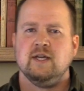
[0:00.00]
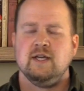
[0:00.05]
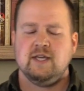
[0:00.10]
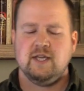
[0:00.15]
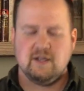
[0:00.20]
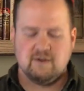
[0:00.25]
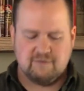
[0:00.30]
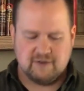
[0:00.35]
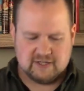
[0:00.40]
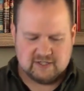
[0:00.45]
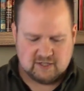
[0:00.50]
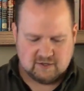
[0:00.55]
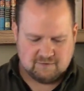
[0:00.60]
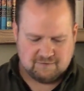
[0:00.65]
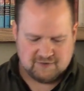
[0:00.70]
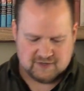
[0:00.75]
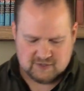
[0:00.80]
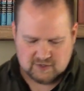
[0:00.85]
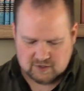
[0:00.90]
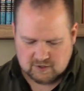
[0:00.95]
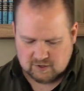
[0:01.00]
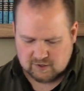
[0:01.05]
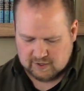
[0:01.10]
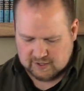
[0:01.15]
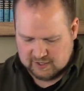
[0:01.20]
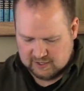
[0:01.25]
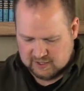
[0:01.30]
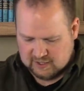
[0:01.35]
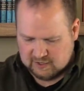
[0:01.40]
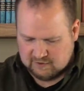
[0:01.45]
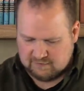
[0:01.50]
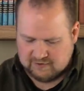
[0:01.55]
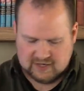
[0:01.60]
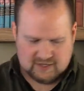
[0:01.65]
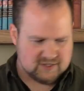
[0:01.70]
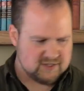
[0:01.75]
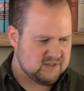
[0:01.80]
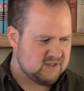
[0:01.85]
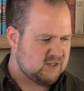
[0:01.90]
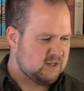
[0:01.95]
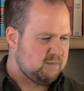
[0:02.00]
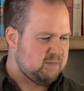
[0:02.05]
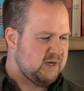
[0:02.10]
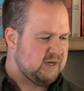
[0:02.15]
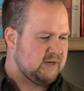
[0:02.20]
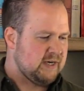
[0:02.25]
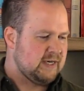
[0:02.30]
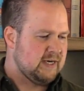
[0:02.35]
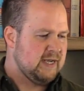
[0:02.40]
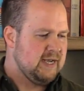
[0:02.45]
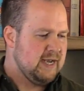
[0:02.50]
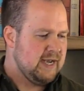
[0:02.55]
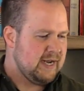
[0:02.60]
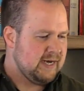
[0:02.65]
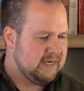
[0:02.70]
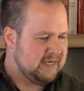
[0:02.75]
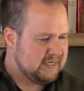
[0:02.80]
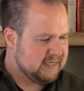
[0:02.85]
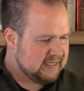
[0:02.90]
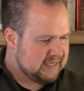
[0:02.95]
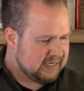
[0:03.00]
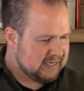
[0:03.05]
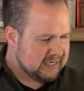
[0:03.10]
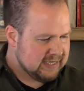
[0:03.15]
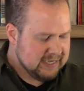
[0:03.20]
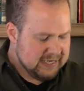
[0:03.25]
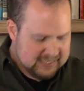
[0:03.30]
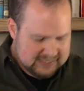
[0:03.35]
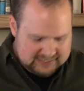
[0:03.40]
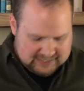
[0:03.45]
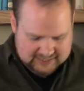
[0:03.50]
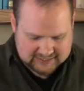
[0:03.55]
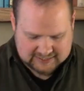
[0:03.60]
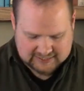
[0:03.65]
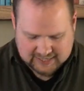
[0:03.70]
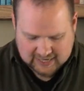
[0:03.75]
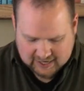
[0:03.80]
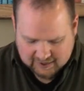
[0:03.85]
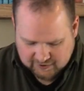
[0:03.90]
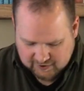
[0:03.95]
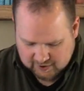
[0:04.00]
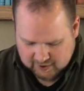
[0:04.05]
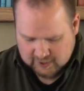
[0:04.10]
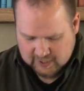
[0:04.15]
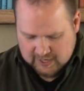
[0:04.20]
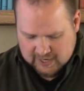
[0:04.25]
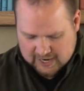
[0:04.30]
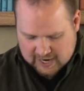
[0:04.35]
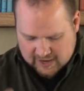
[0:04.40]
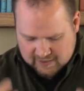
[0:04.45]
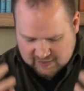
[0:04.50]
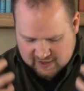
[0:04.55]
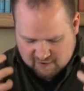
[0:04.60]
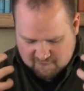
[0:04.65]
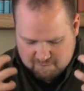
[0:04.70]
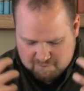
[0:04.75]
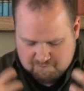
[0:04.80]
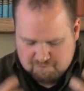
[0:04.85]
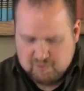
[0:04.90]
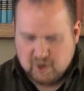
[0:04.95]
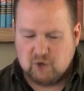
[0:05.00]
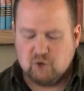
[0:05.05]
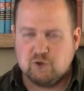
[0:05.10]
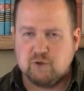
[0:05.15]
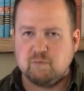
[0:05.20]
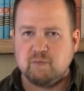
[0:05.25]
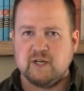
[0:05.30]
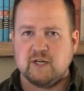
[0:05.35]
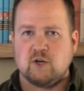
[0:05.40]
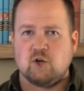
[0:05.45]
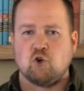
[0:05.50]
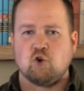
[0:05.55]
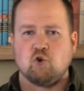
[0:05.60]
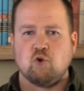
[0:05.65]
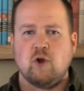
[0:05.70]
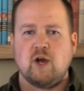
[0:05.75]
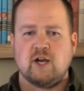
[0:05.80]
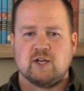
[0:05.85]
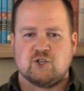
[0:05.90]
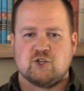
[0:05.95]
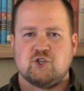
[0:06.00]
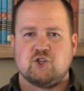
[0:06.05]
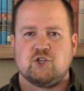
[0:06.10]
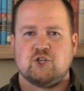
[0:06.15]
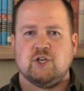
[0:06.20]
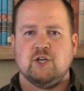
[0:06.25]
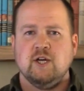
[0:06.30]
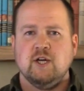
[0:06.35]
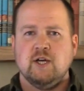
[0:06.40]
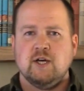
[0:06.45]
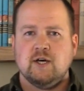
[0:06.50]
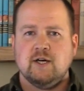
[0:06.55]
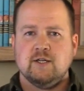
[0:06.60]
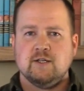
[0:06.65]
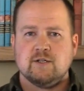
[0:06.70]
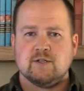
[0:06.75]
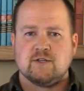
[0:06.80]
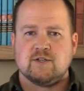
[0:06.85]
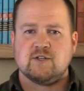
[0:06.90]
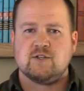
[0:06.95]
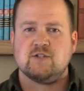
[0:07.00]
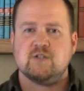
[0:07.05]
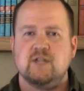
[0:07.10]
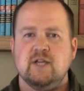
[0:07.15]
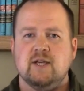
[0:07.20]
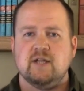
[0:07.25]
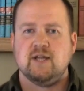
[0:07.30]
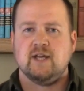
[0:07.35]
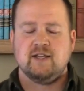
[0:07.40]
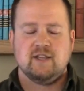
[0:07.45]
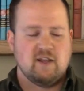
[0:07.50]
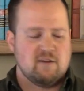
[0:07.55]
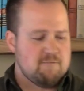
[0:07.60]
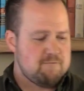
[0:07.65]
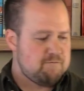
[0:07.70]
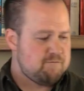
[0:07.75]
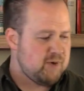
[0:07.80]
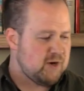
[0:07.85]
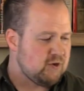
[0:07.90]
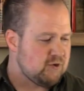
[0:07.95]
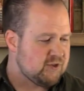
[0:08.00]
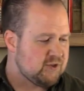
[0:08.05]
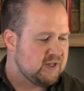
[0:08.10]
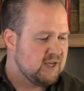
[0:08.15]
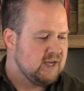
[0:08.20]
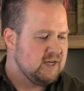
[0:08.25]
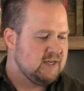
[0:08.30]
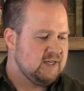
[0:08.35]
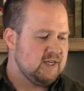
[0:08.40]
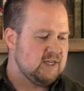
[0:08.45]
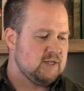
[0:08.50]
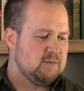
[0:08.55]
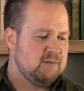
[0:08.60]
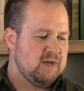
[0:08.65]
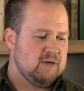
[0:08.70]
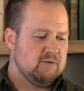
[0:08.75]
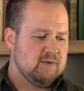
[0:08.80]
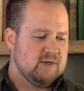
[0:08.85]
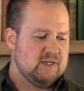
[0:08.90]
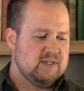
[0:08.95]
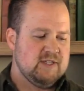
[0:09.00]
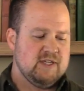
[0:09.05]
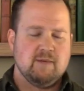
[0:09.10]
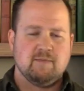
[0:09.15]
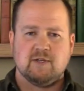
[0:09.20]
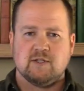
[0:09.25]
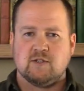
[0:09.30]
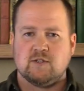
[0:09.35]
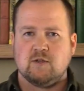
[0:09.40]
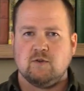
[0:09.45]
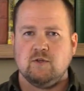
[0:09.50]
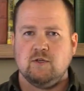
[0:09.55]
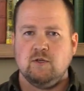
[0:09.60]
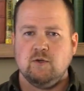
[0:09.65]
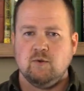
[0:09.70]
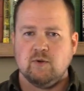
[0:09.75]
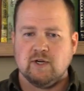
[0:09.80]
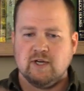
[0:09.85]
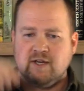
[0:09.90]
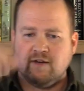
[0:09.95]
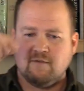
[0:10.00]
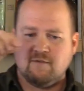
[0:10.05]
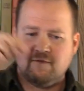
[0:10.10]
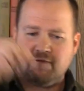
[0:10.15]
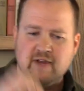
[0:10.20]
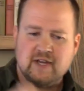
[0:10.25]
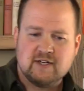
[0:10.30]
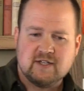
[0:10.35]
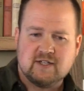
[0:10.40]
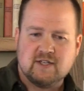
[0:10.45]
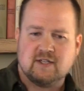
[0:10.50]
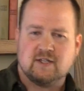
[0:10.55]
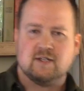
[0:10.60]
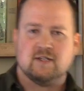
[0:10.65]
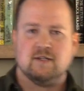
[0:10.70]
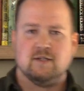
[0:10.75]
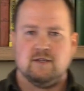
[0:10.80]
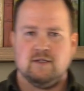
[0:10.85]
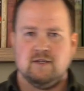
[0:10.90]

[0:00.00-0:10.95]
He invented physical and he invented spirit. And he did it together. And they've both been crushed under sin. And they both need to be redeemed. And so you were invented